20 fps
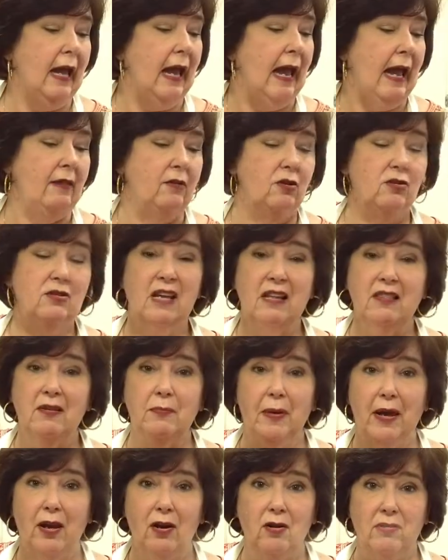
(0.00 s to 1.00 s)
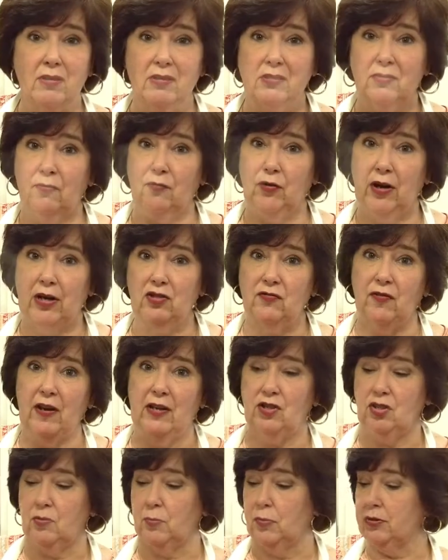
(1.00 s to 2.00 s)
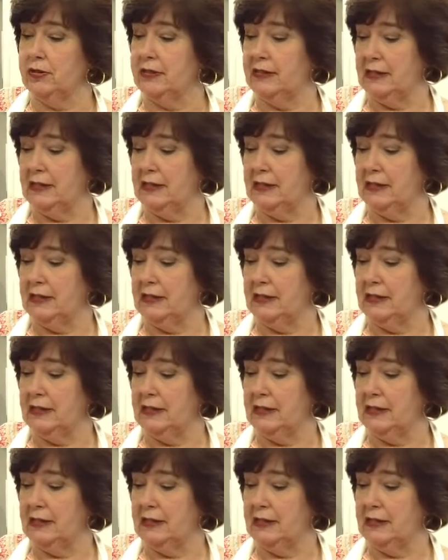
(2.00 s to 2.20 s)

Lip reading: And there's nothing better than some fresh vegetables.